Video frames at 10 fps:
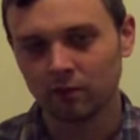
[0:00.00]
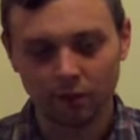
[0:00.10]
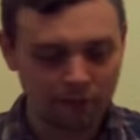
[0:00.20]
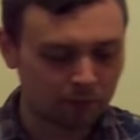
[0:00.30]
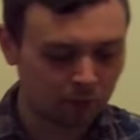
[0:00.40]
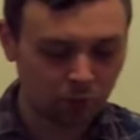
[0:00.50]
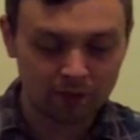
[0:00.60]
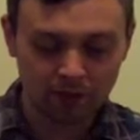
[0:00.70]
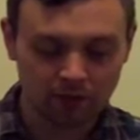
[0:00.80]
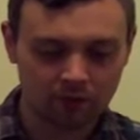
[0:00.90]

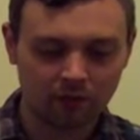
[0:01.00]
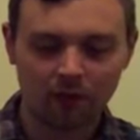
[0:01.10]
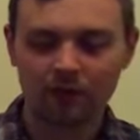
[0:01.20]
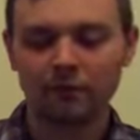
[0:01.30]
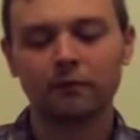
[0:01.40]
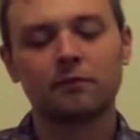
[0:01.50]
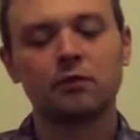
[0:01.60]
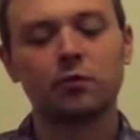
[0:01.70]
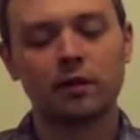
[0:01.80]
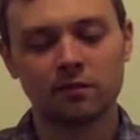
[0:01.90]
winter of
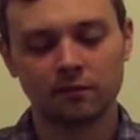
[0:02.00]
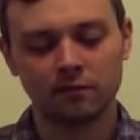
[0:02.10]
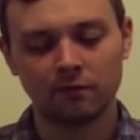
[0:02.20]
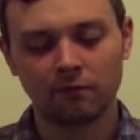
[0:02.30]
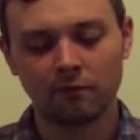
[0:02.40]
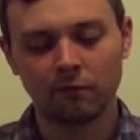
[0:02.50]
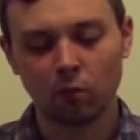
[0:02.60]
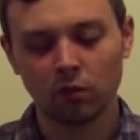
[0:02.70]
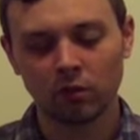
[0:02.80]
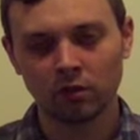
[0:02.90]

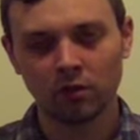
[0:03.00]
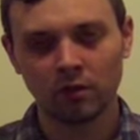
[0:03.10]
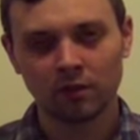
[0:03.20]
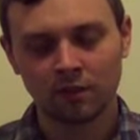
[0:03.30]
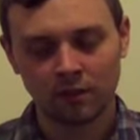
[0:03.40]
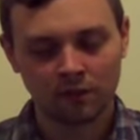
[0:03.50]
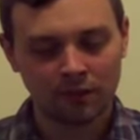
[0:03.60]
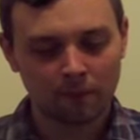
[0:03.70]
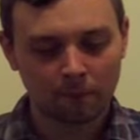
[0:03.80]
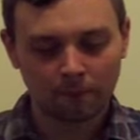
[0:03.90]
2004.
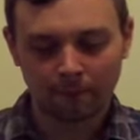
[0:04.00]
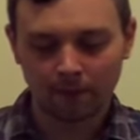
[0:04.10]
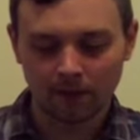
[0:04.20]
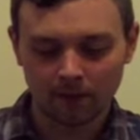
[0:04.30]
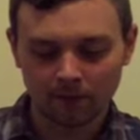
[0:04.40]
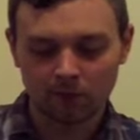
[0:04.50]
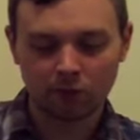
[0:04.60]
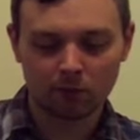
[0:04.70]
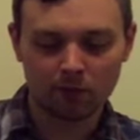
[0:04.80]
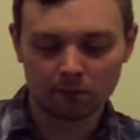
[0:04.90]
It
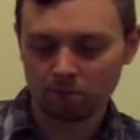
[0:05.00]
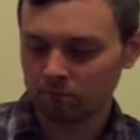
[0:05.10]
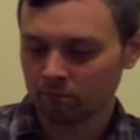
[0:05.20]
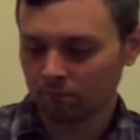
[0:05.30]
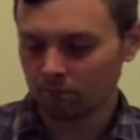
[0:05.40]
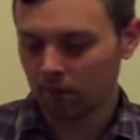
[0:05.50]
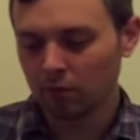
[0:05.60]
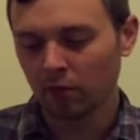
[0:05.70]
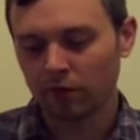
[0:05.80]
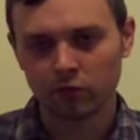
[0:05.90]
took me
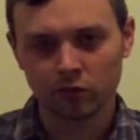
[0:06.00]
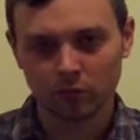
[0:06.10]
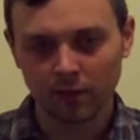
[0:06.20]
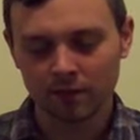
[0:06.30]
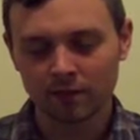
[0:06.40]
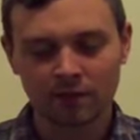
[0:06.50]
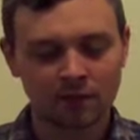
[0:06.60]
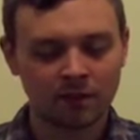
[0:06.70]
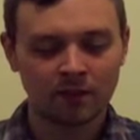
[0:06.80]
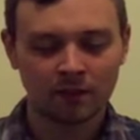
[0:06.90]
maybe around 2 months.
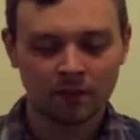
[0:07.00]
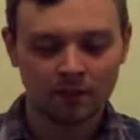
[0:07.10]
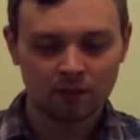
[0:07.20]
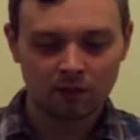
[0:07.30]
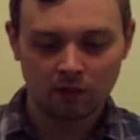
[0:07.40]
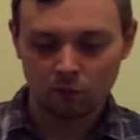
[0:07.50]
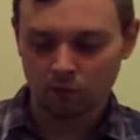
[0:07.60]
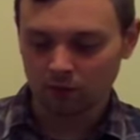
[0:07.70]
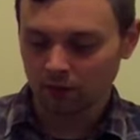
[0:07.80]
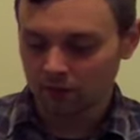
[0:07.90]
I
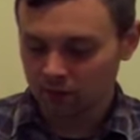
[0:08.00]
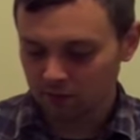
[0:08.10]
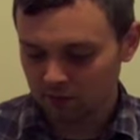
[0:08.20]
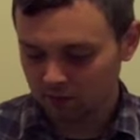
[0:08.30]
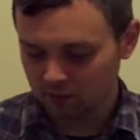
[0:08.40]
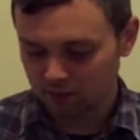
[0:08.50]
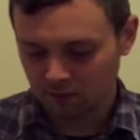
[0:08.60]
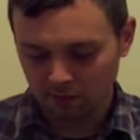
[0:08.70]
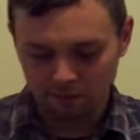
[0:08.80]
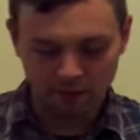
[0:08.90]
worked on it just
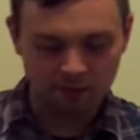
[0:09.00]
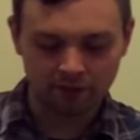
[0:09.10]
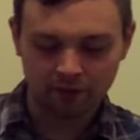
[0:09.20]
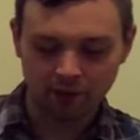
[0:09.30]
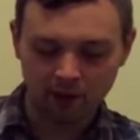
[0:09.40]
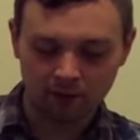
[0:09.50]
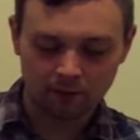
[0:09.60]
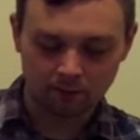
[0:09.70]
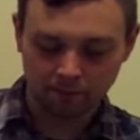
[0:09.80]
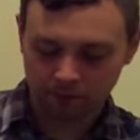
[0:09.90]
about every day.
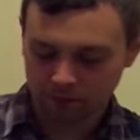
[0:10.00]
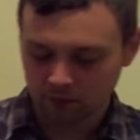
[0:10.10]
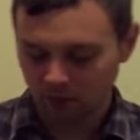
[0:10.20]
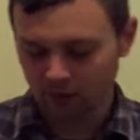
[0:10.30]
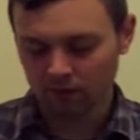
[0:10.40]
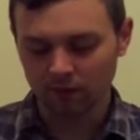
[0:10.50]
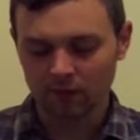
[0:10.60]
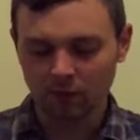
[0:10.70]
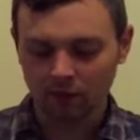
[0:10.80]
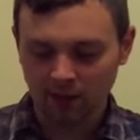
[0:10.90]

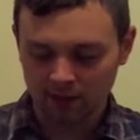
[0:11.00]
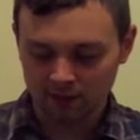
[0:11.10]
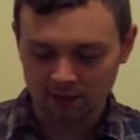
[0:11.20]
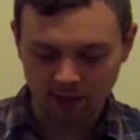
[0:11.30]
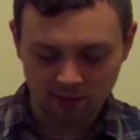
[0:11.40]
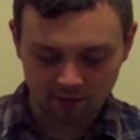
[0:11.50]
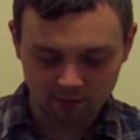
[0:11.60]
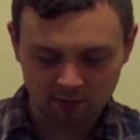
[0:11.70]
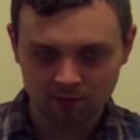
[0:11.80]
It's called Hex and Text,